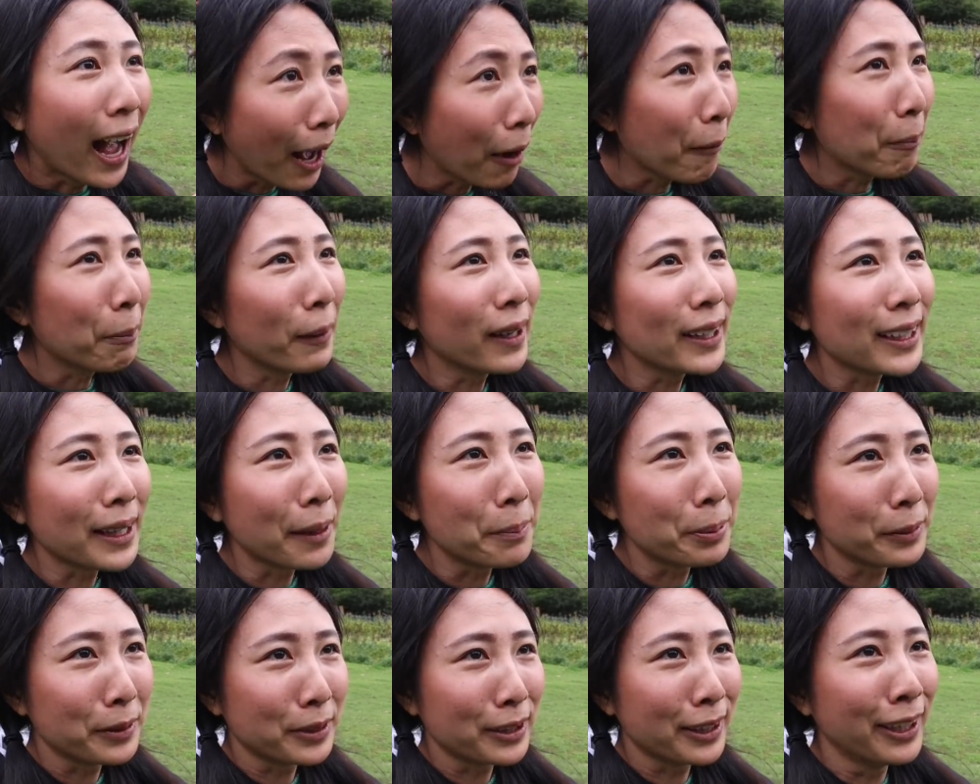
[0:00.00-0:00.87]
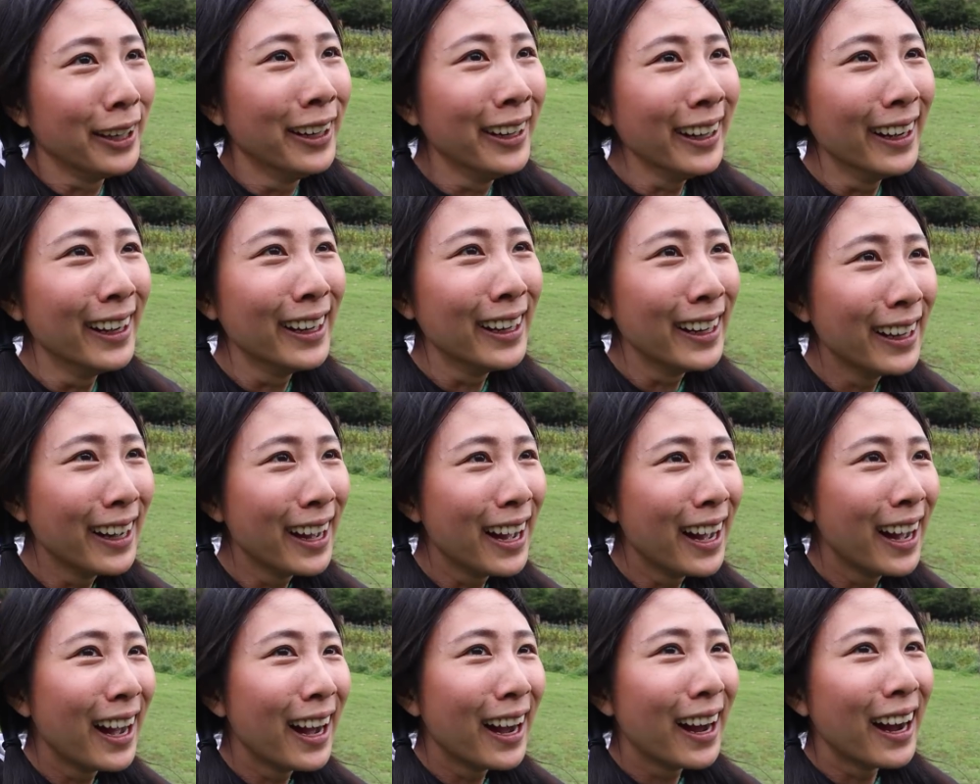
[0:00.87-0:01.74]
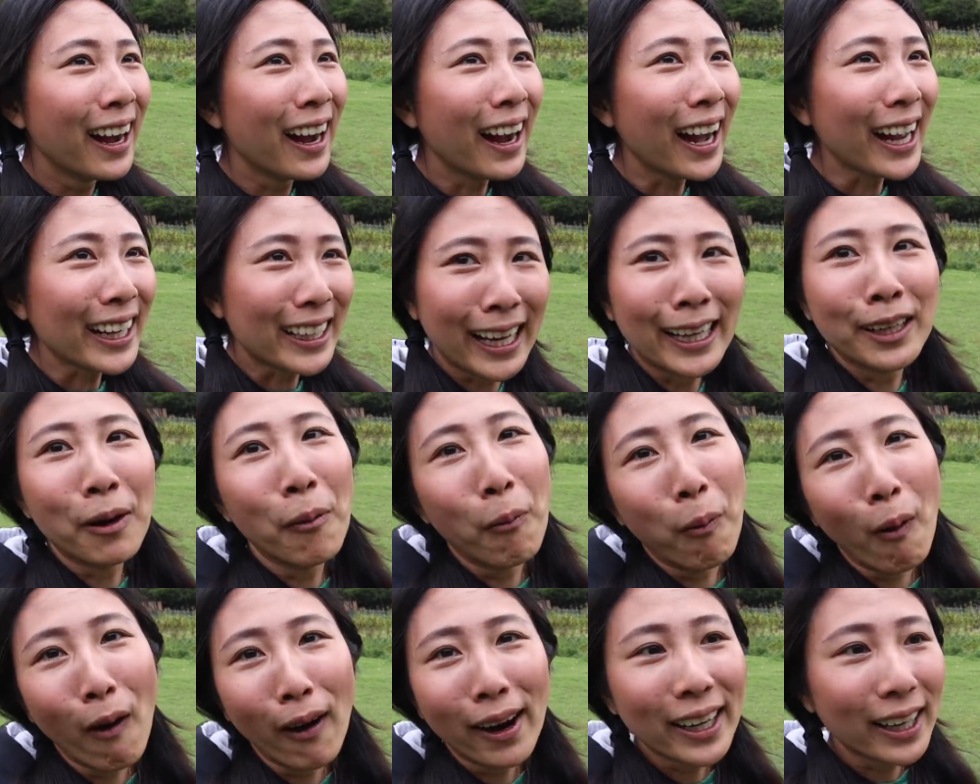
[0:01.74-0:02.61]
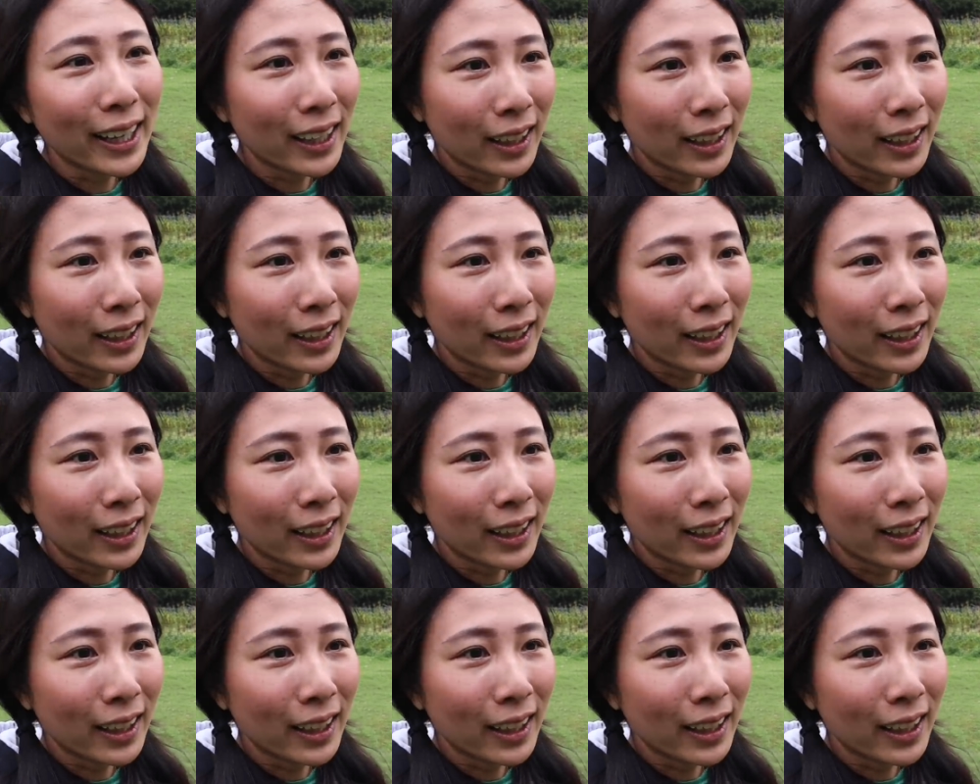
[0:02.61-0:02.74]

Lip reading: Alpaca burger. I kind of want